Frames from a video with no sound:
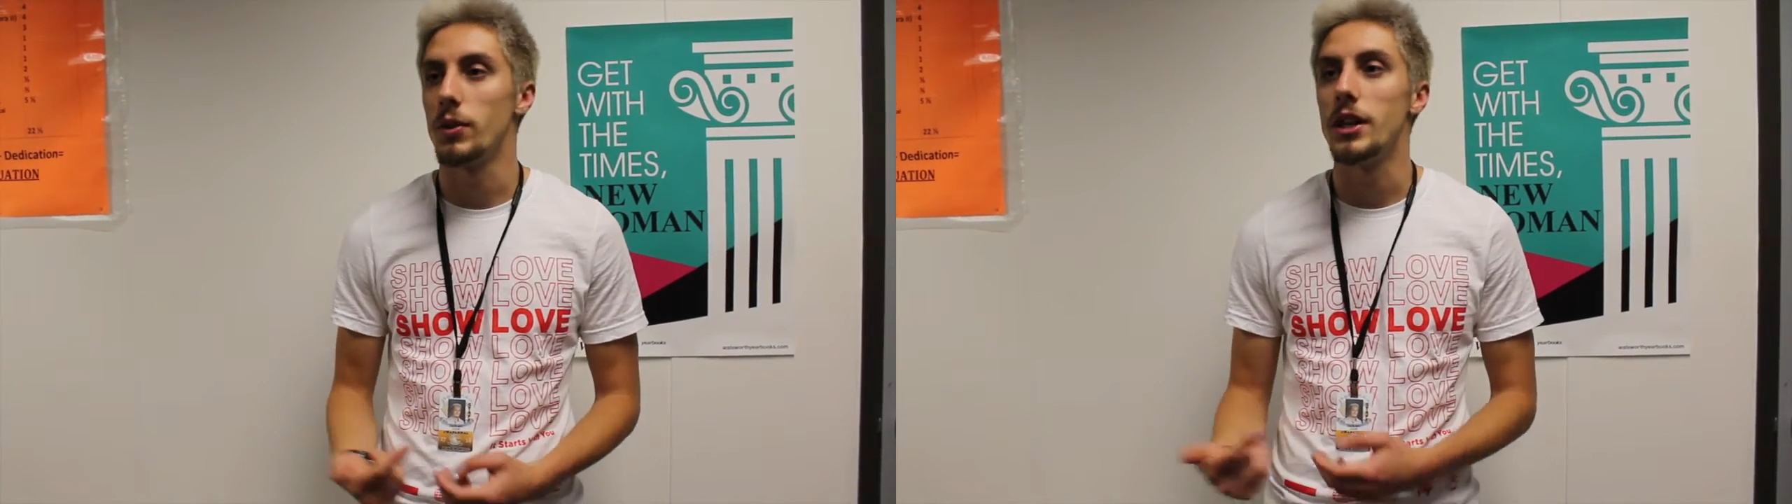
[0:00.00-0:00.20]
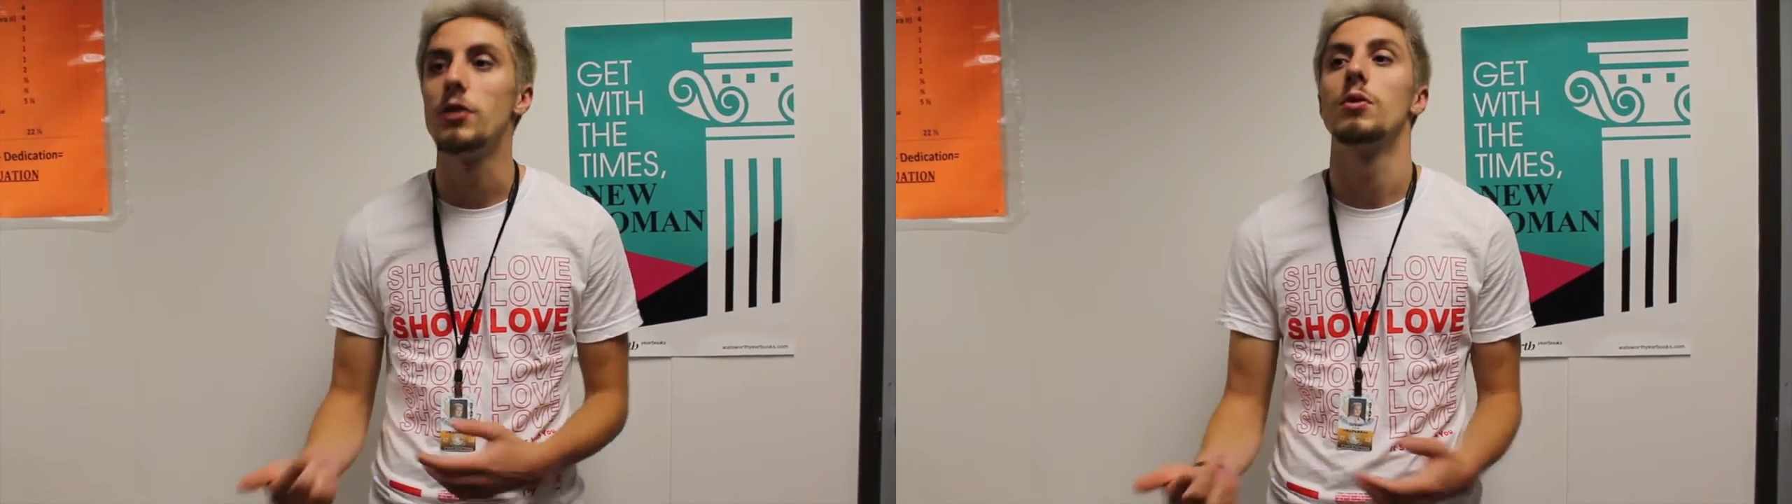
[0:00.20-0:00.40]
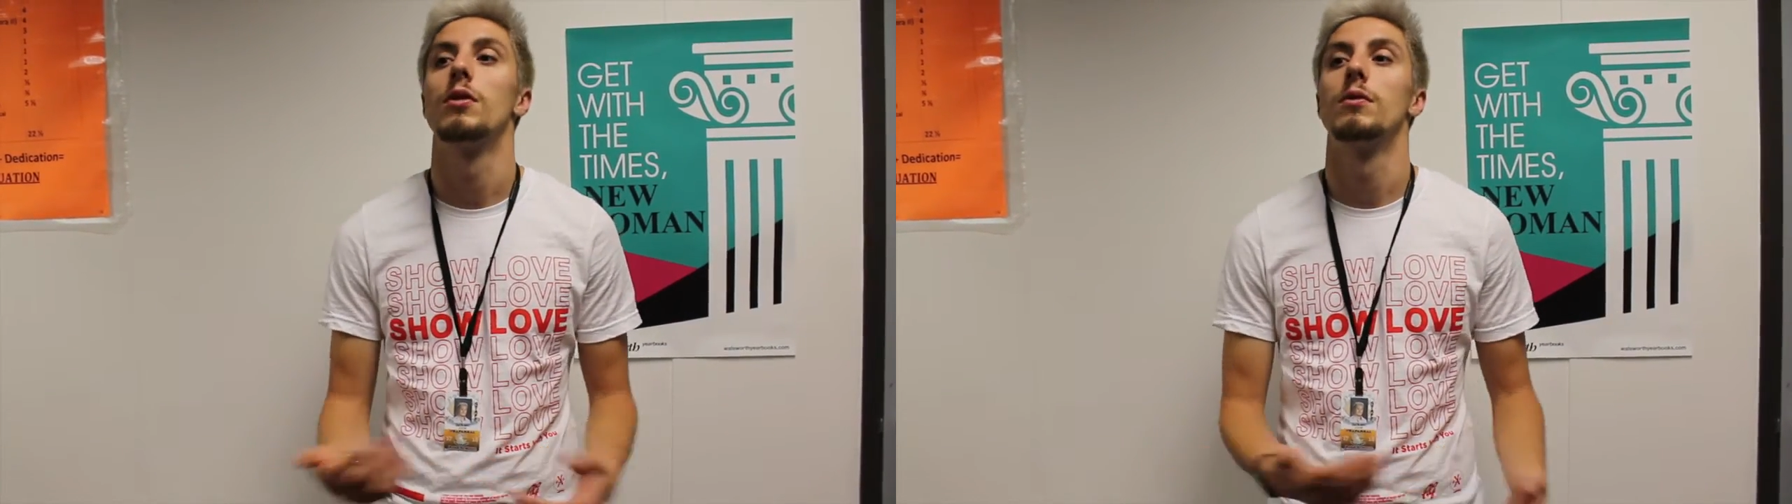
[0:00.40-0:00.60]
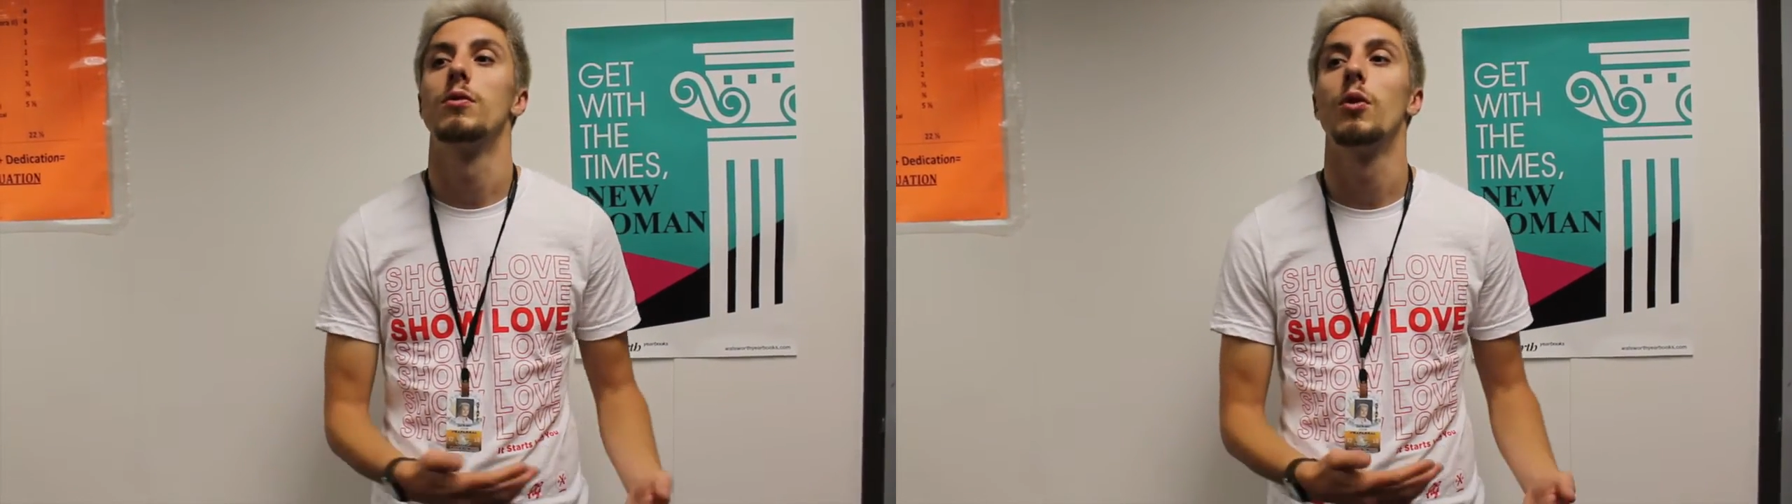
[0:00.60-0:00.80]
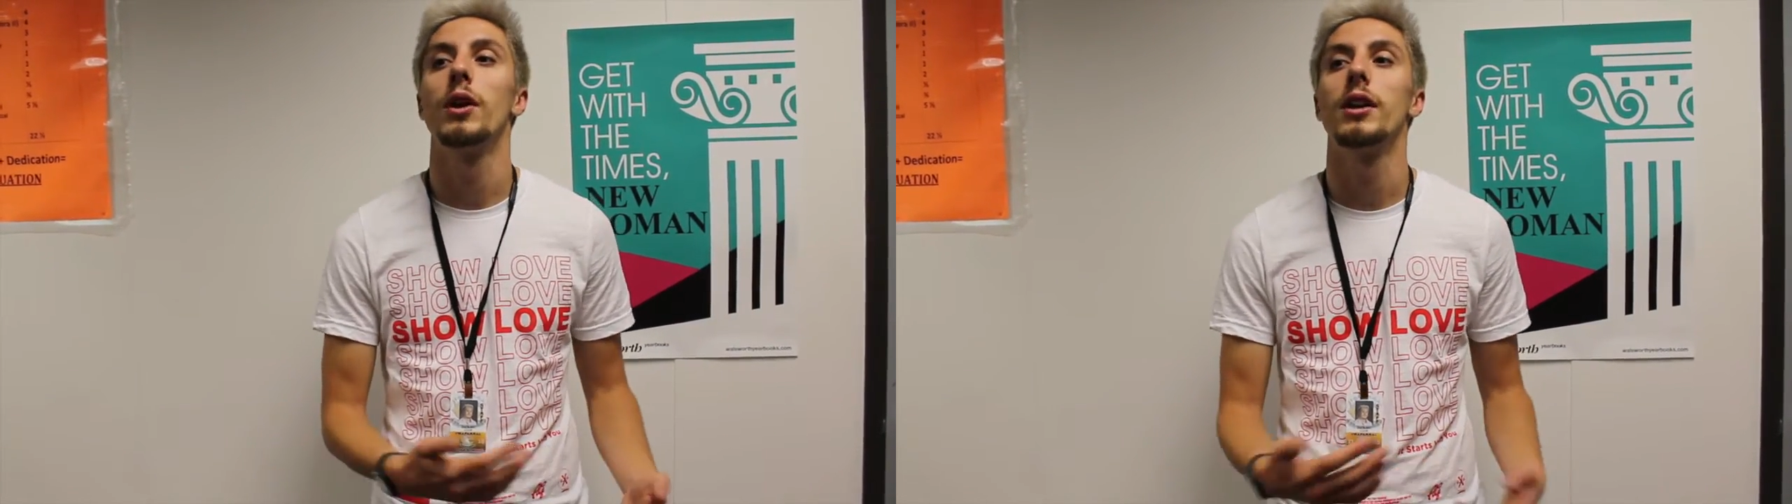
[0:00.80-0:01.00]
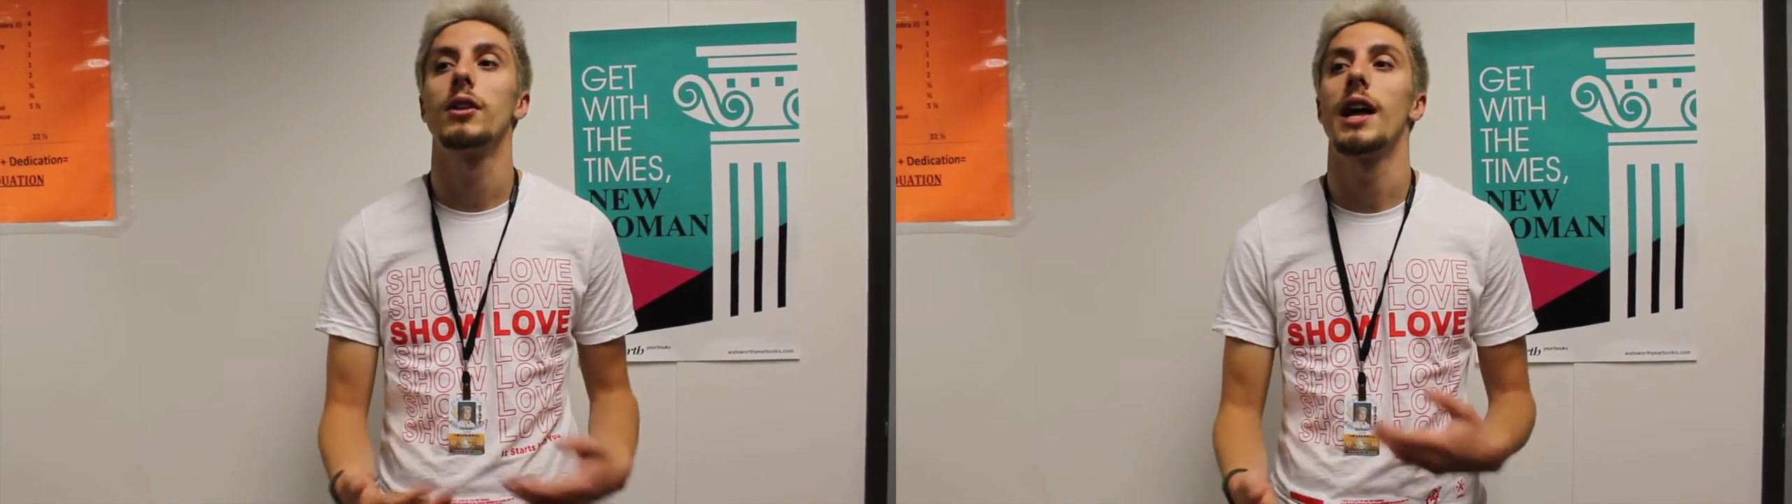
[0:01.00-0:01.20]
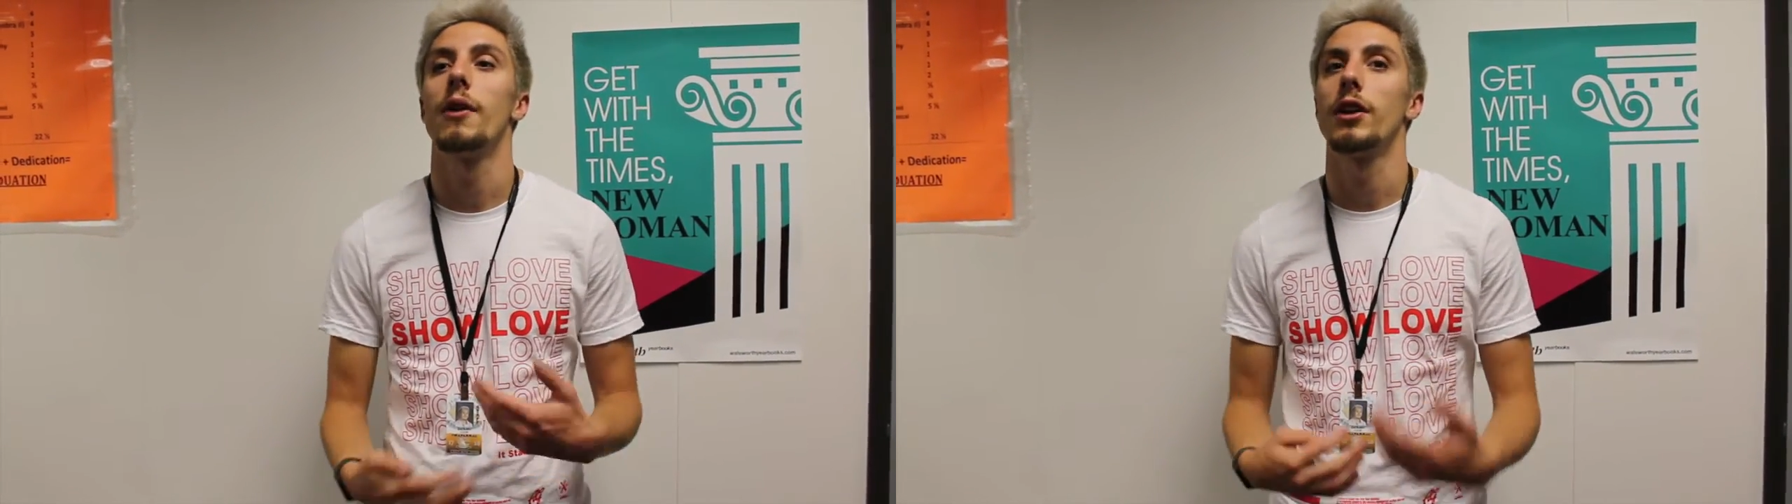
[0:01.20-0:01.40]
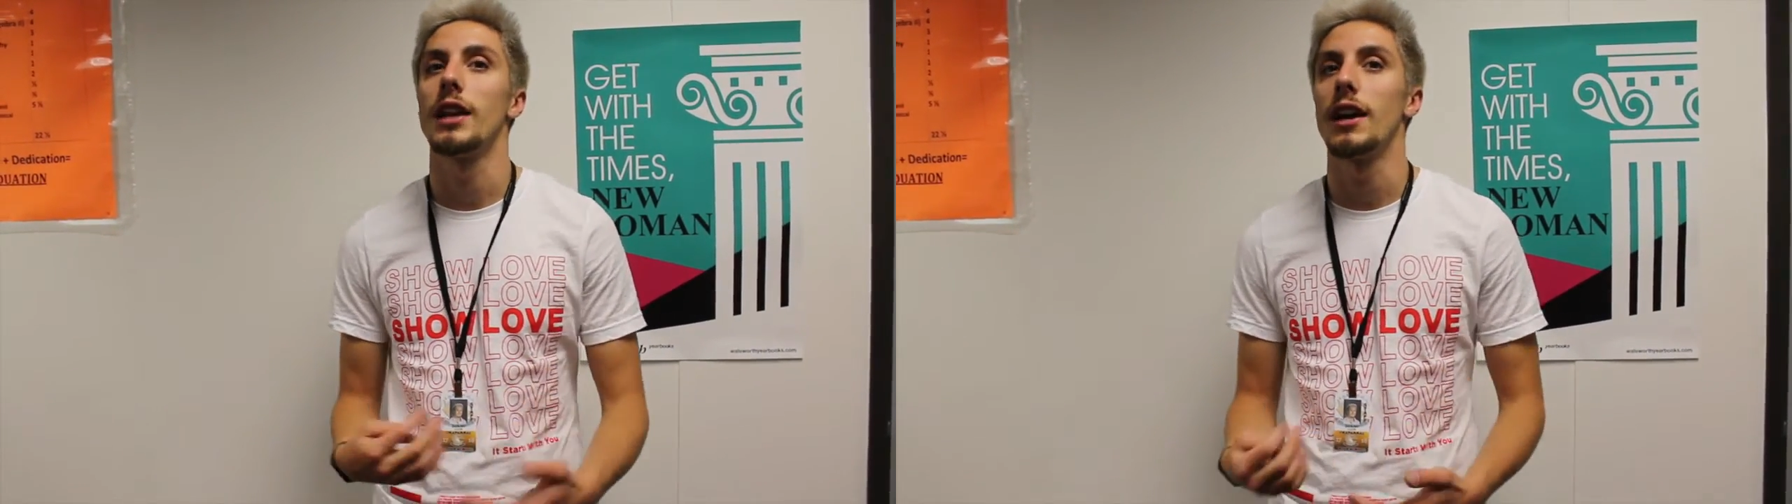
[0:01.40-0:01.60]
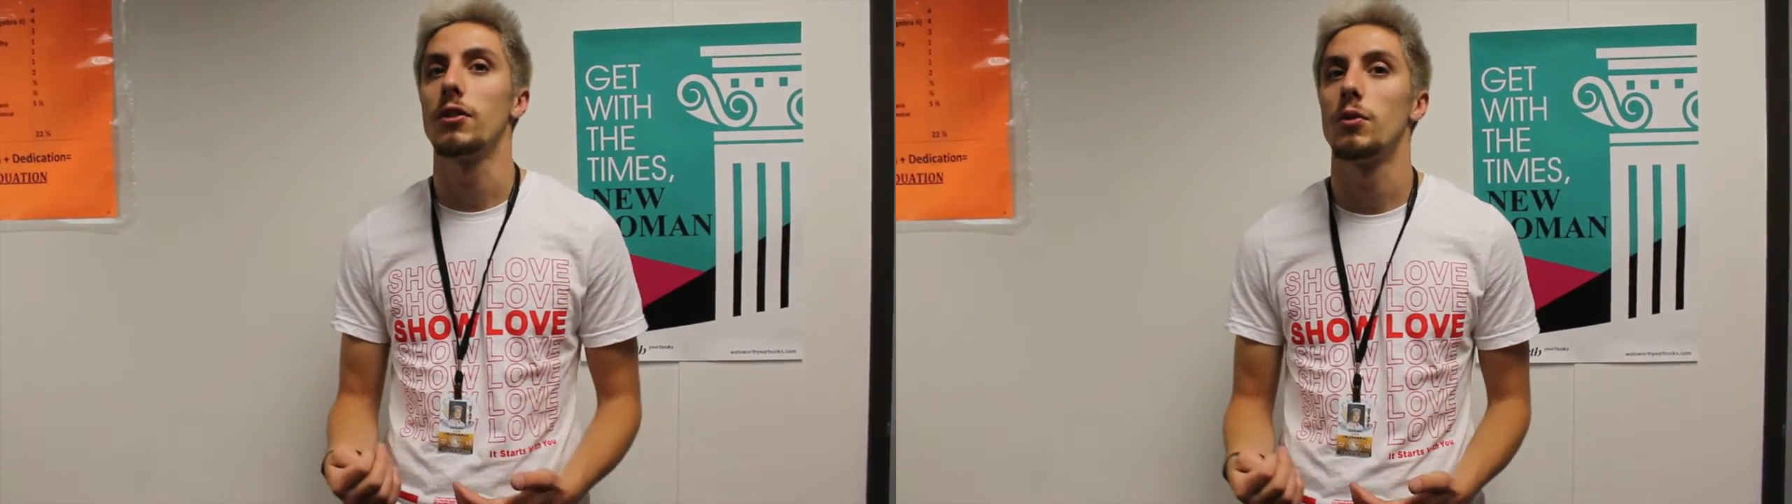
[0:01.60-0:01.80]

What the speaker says: We need to avoid allowing that